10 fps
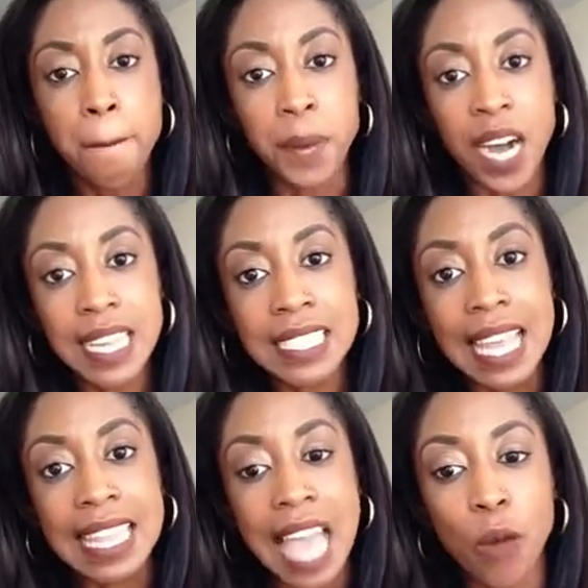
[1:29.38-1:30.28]
but
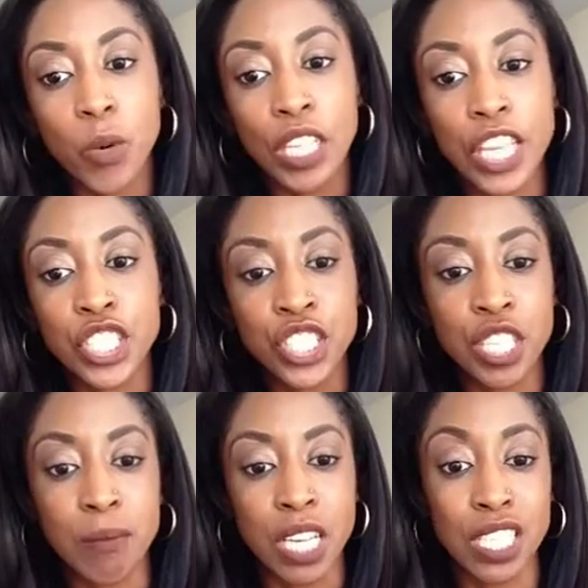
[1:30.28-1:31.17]
that
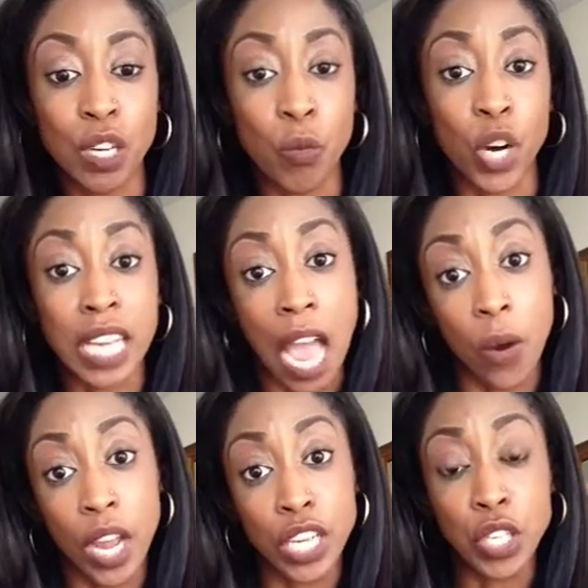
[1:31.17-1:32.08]
relationship doesn't work
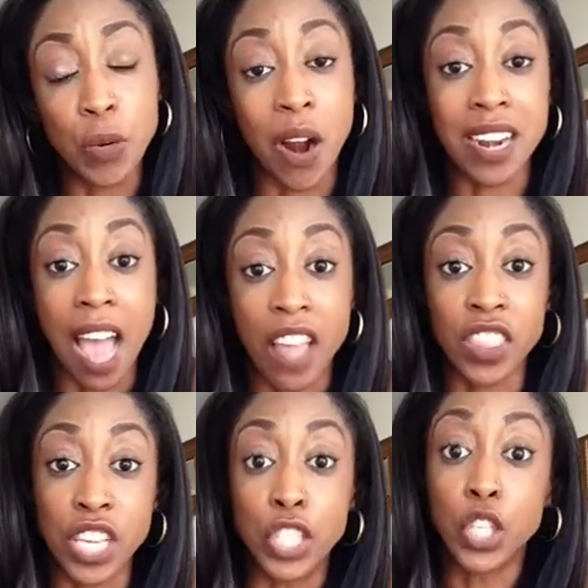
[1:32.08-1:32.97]
out and you are
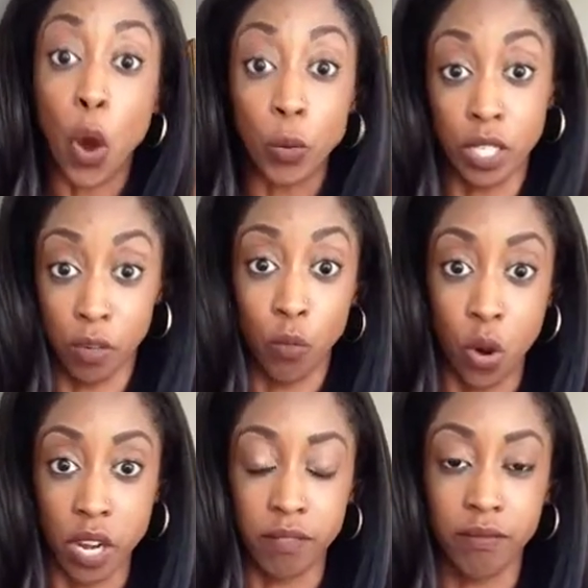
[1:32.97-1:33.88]
not the chosen
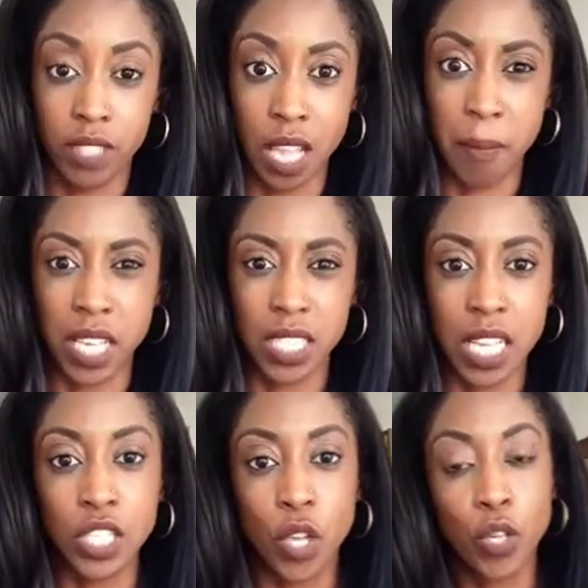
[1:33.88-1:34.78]
one. Does that make
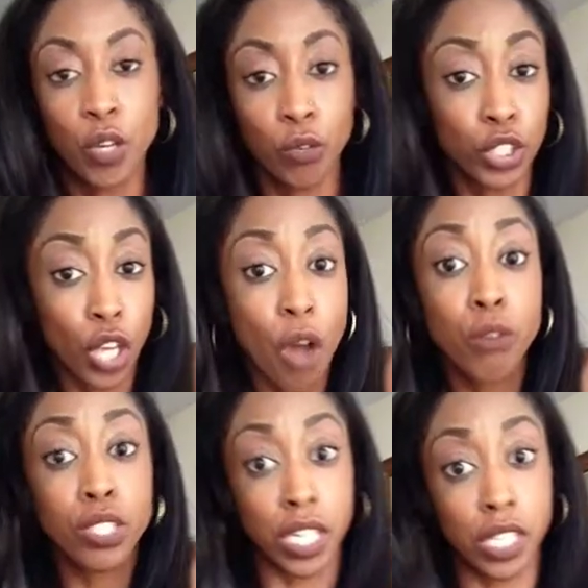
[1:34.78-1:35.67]
sense? So you were
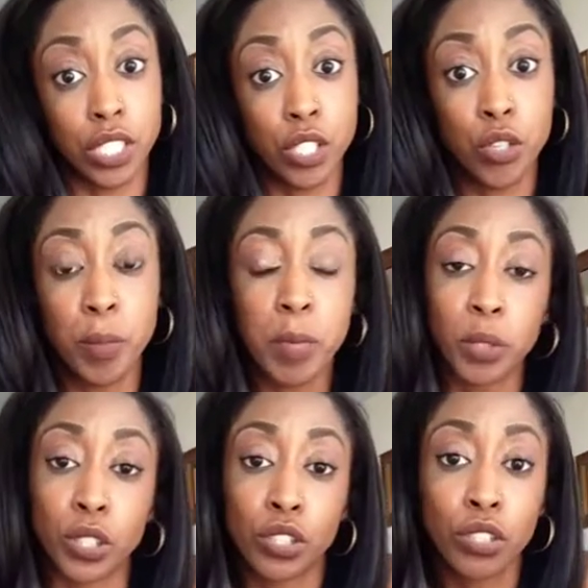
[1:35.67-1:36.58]
chosen to be
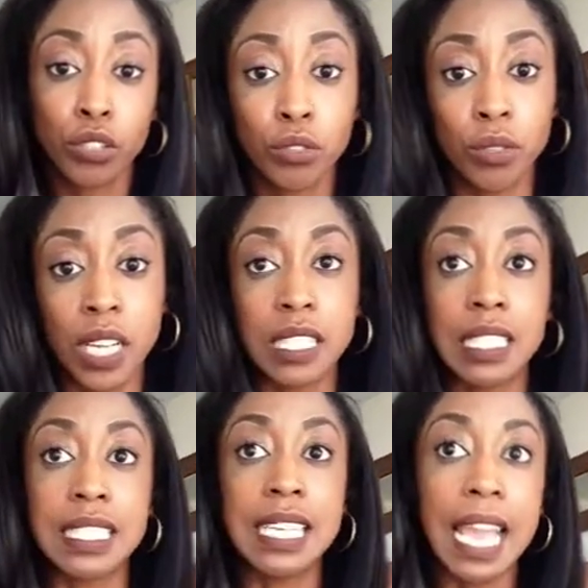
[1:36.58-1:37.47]
pursued and
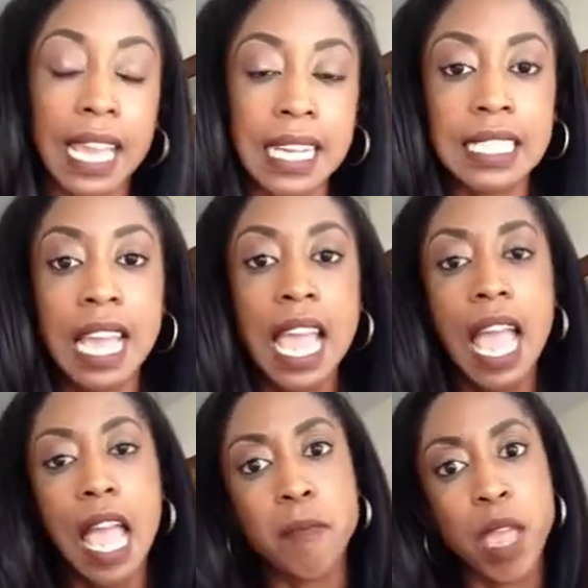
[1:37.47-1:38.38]
to date,
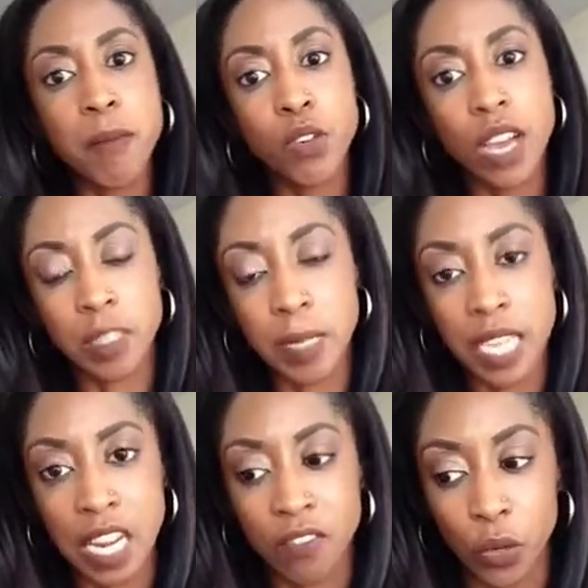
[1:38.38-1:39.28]
and maybe you guys been
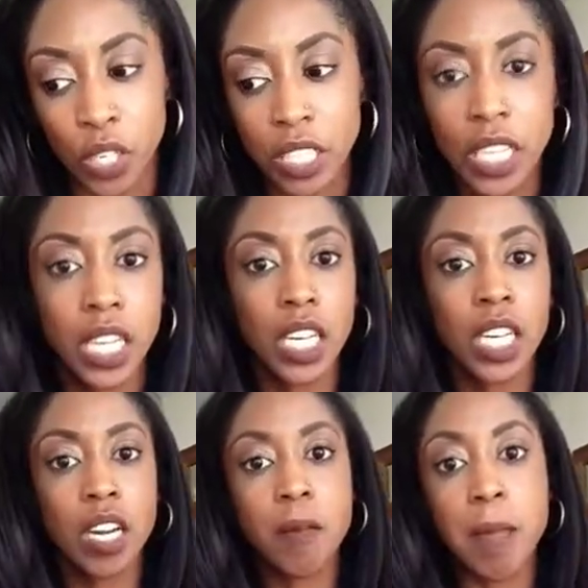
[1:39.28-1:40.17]
dating for a
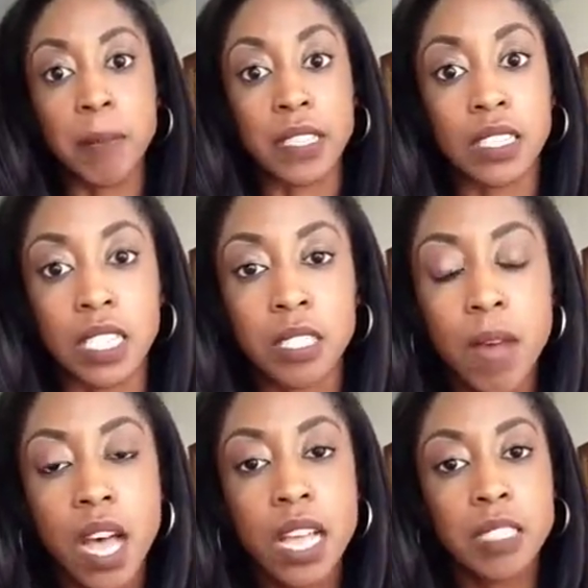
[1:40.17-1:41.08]
year, maybe 6
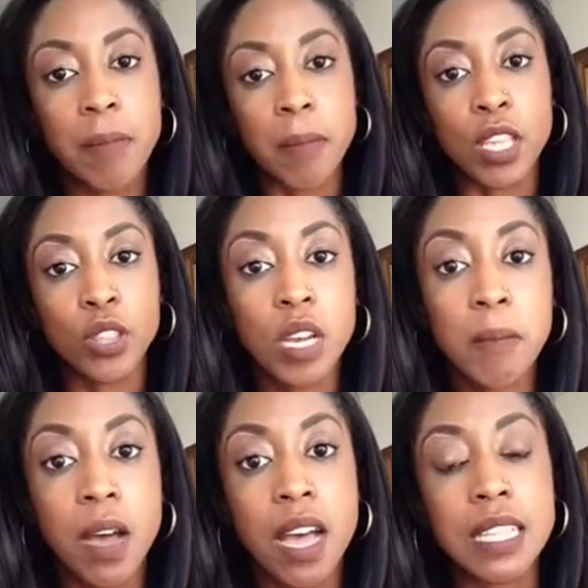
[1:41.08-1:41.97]
months, maybe
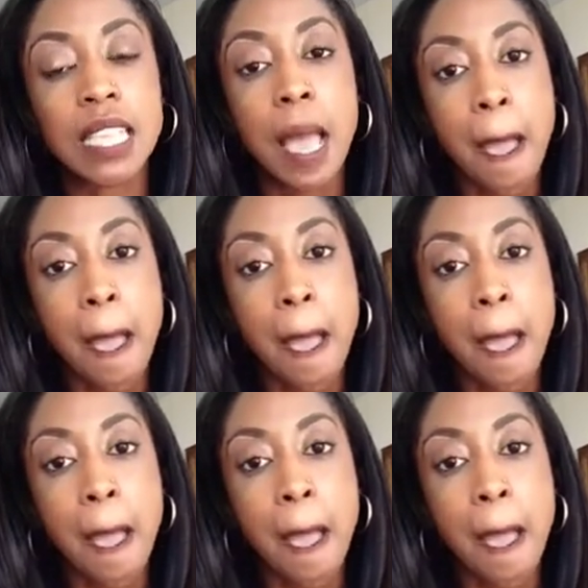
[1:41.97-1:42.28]
3 months,